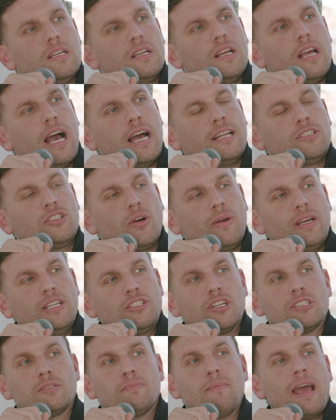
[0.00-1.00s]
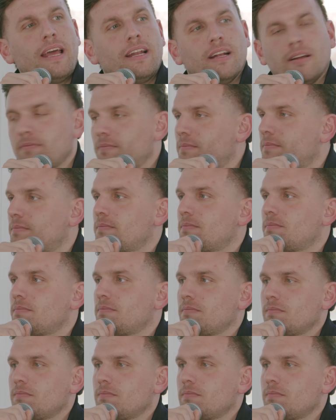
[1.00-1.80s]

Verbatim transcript: So yeah, so he's he like, just he made reminds it. me of that.